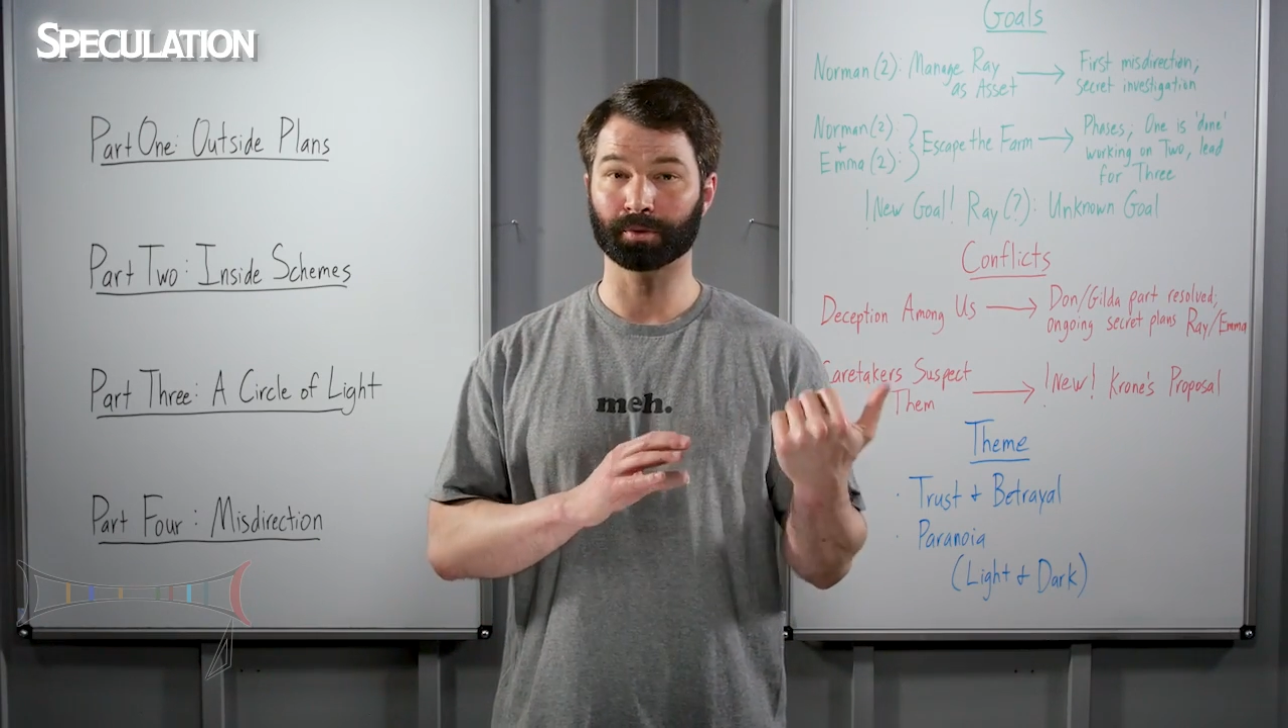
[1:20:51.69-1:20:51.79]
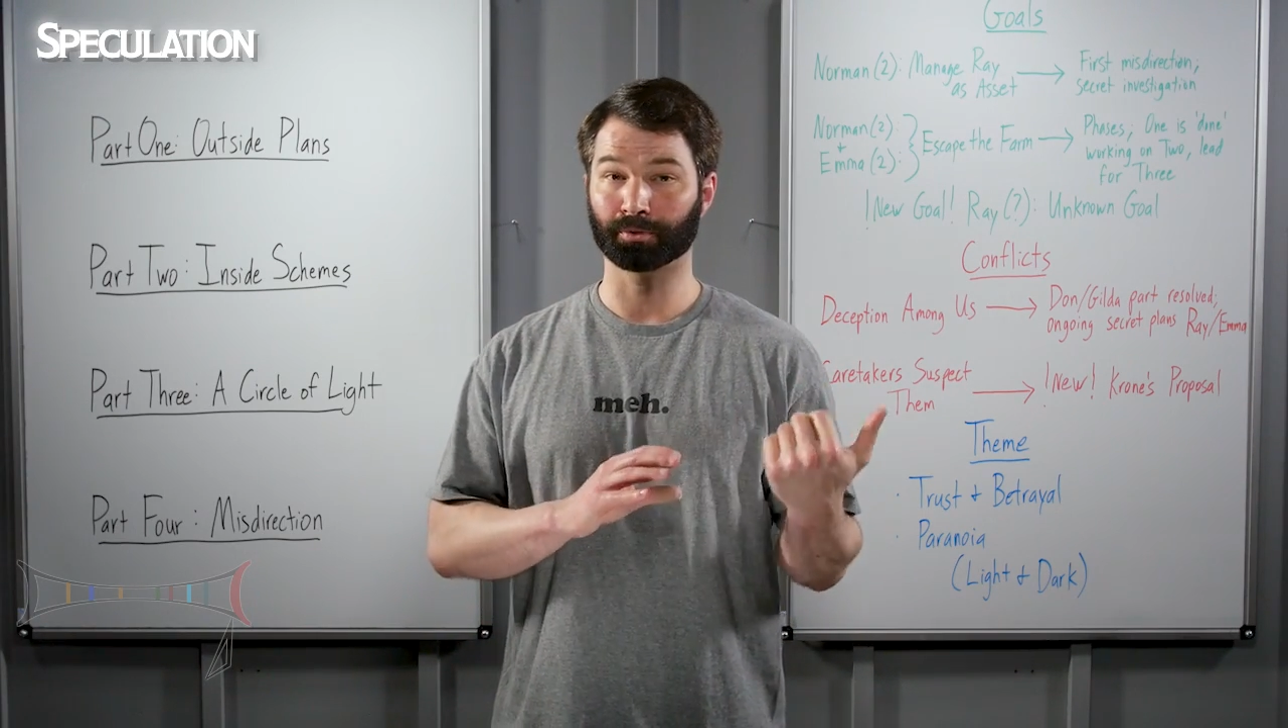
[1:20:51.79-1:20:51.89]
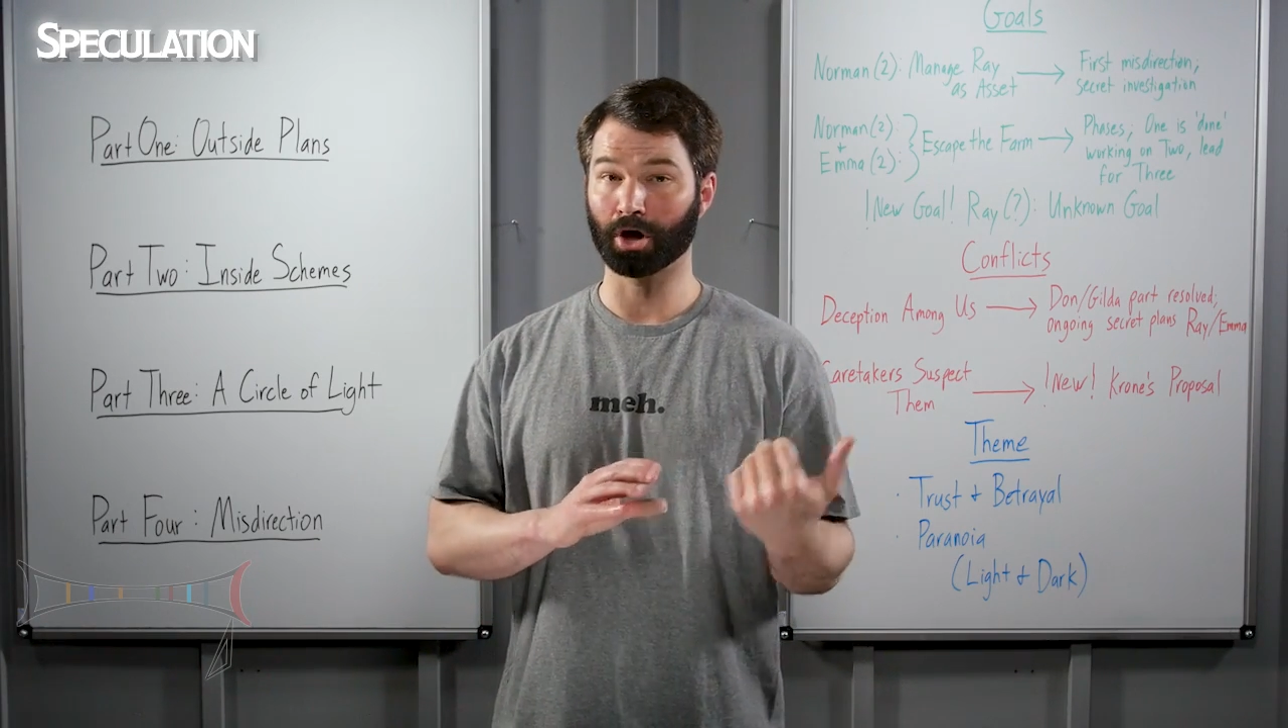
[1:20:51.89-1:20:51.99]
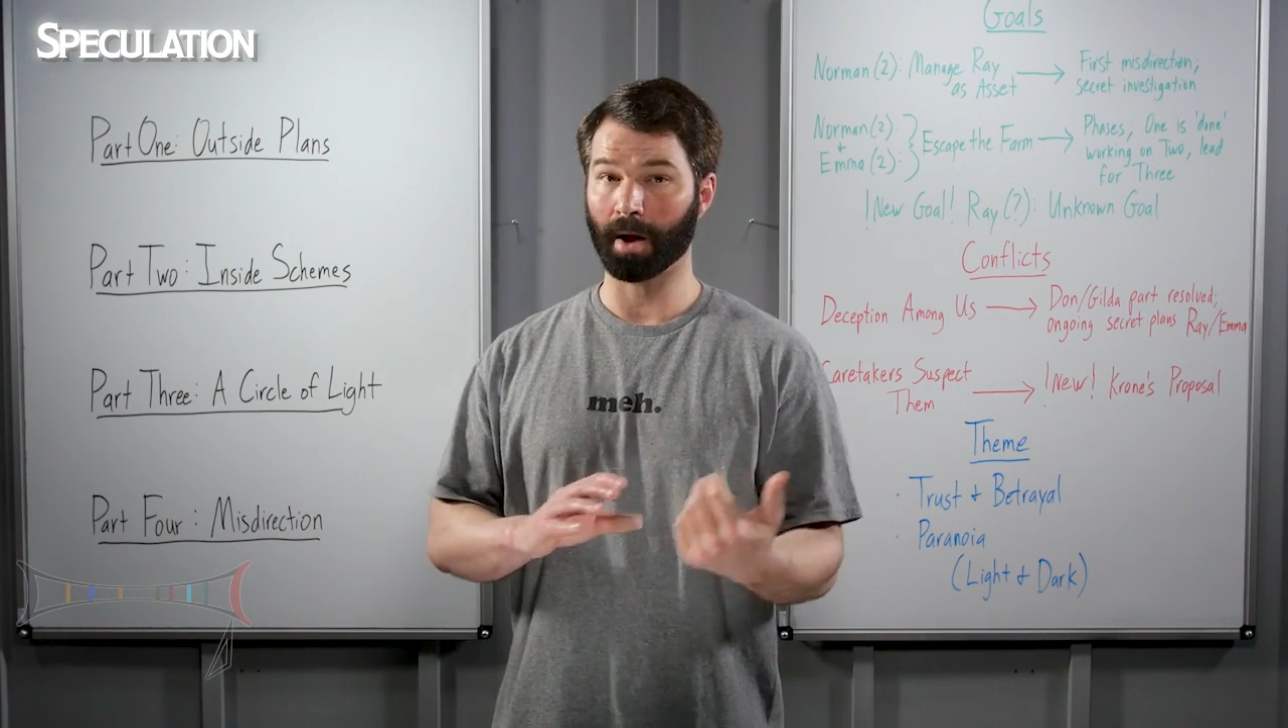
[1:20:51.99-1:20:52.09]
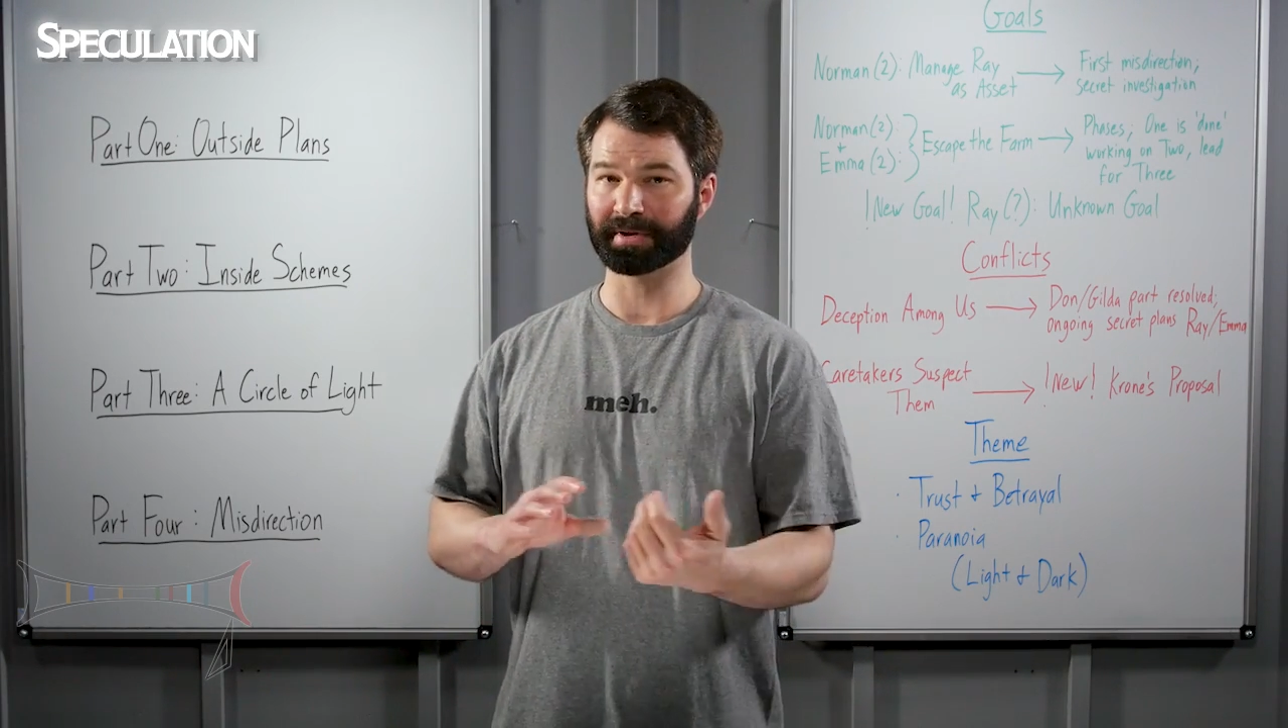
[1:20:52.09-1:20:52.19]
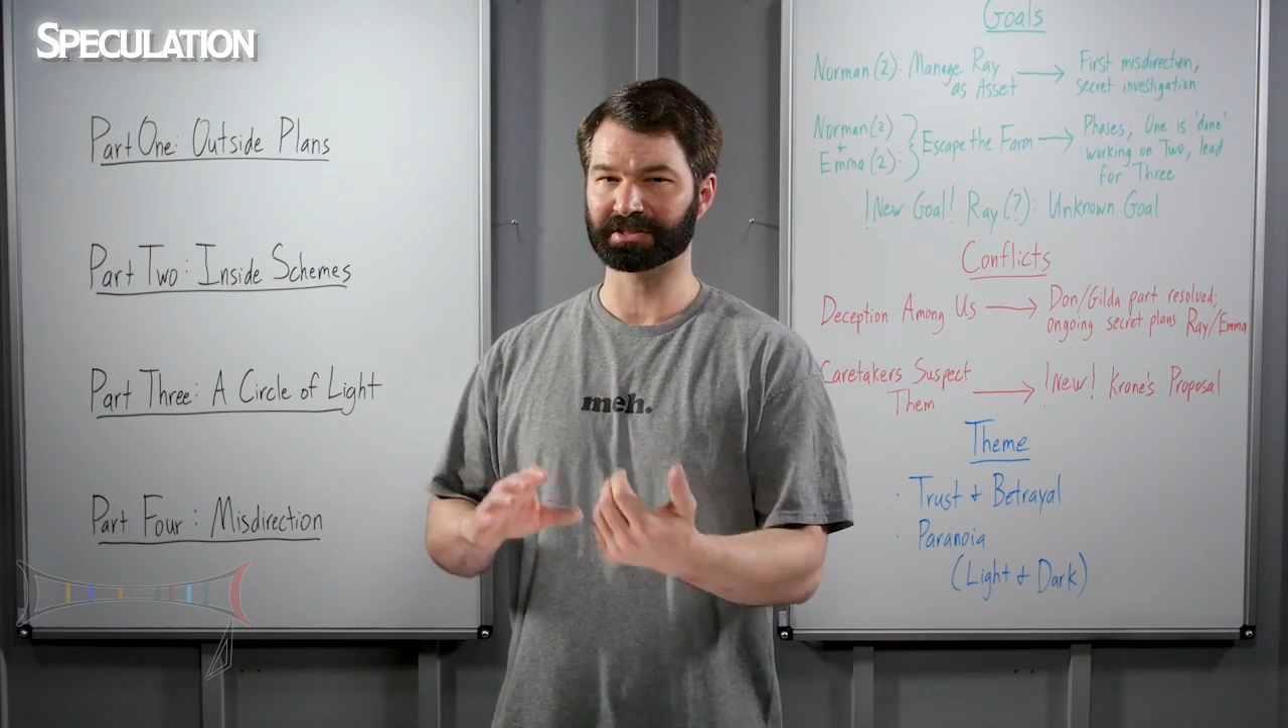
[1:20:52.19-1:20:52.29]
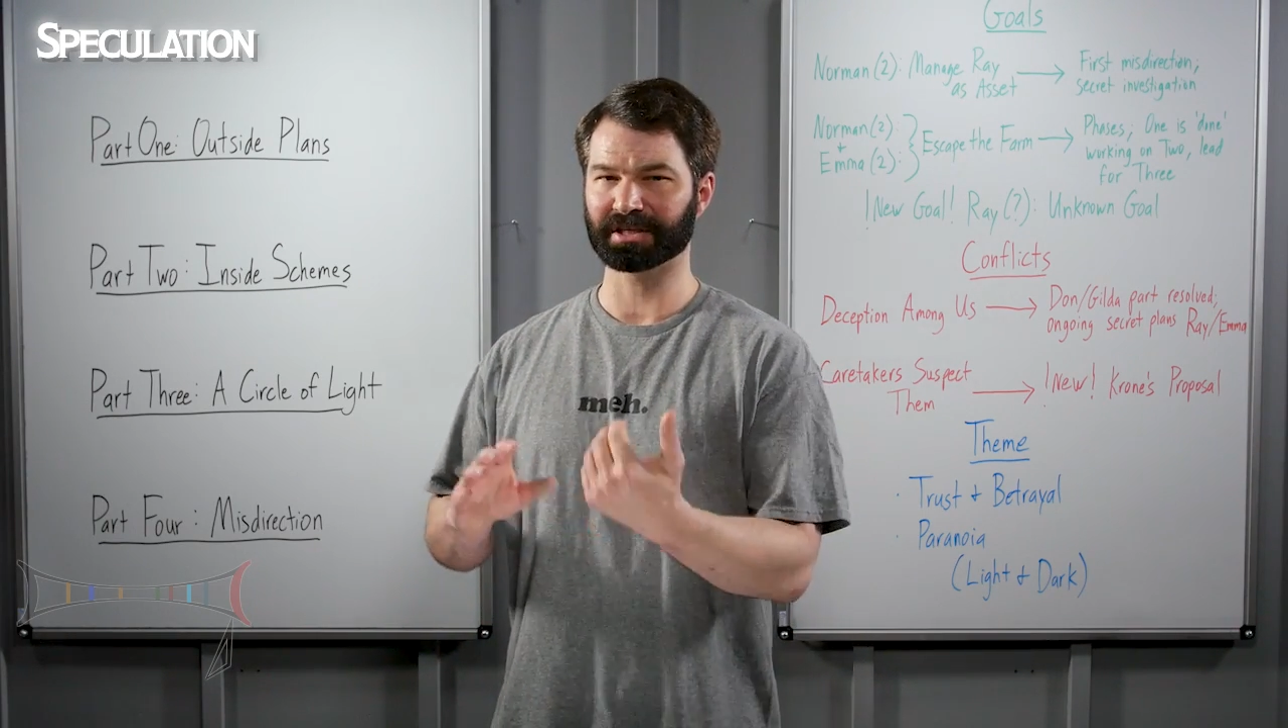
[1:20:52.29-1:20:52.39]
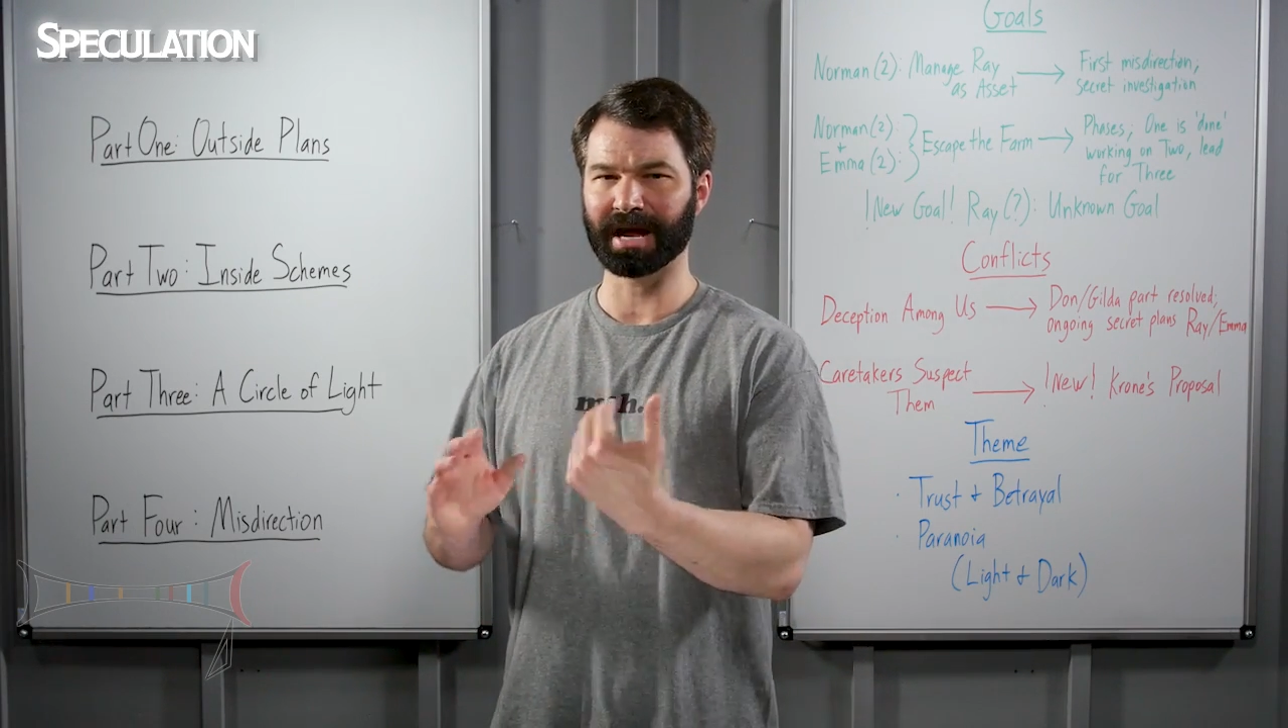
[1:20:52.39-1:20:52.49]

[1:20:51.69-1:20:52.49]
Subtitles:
Promised